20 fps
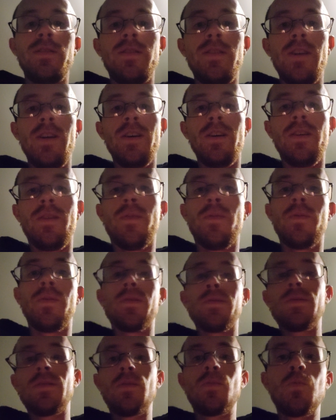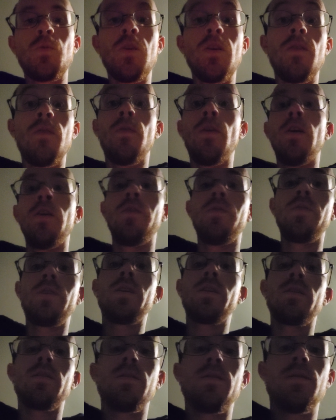And we're
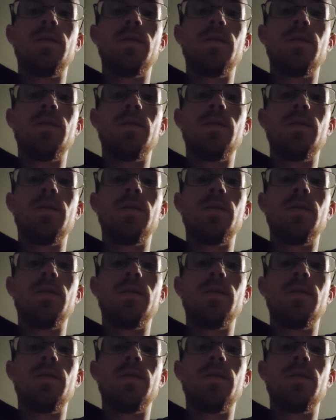evolving.